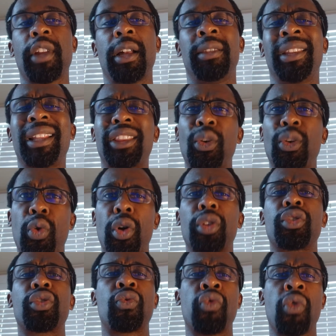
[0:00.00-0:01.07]
Let the
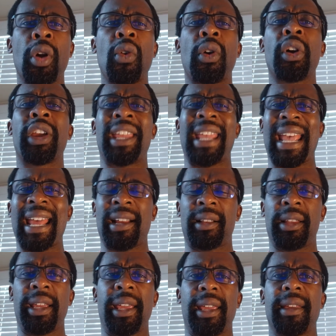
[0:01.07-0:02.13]
world grow
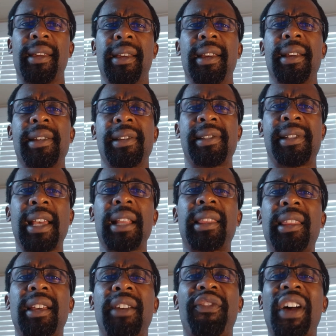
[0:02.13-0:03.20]
organically.
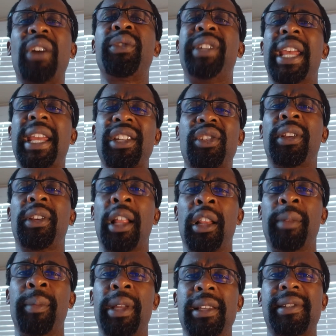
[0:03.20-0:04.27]
Set the foundational
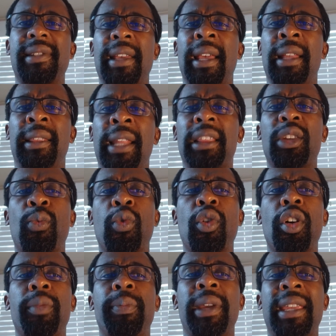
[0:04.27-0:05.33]
elements and let the
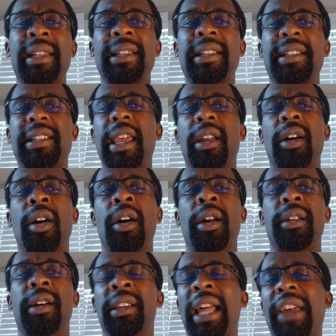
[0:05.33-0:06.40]
world begin to take
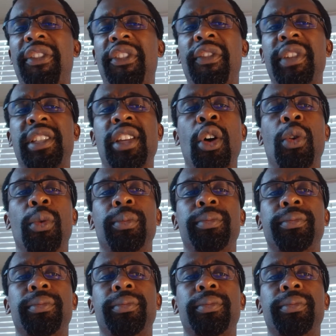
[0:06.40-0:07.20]
on a life of its own.